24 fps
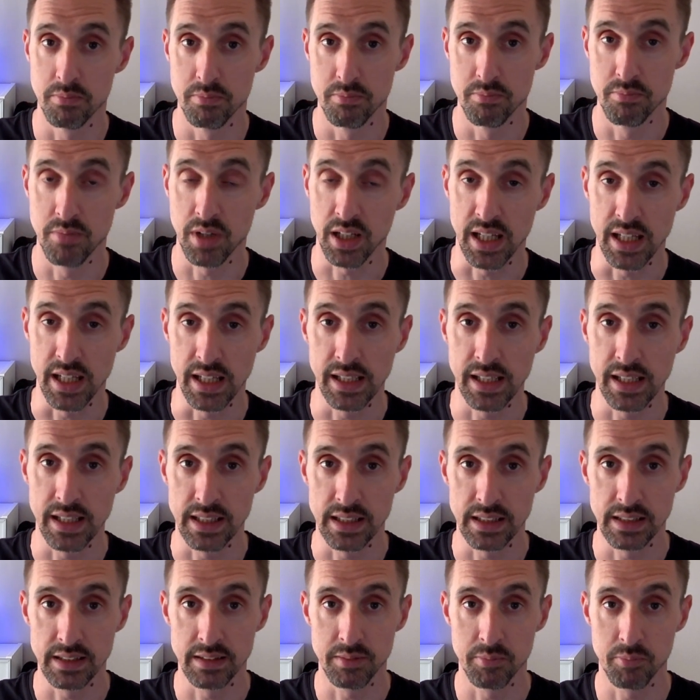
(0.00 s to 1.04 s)
mucking in
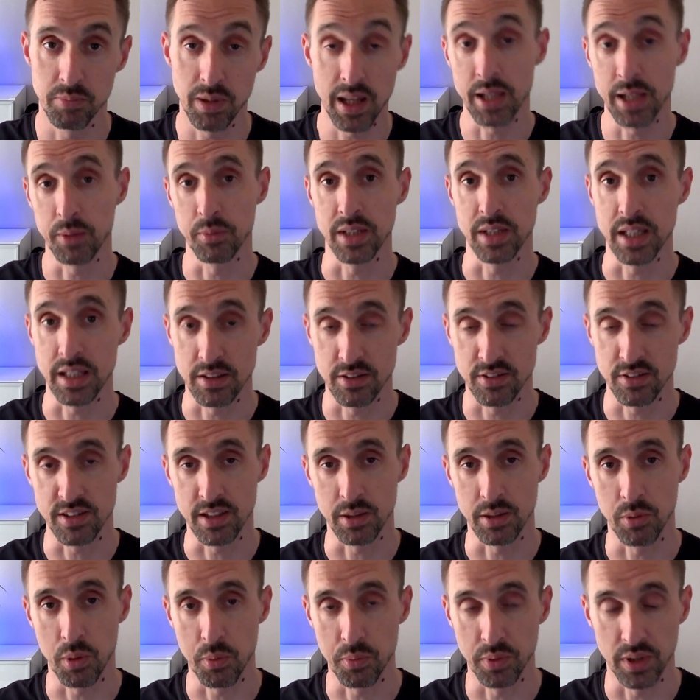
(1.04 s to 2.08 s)
and playing with it and
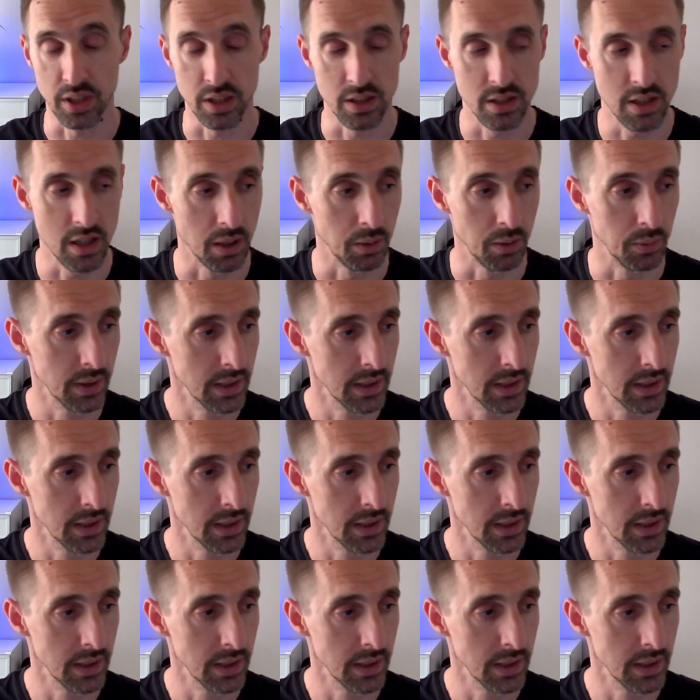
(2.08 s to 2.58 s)
seeing what we could do.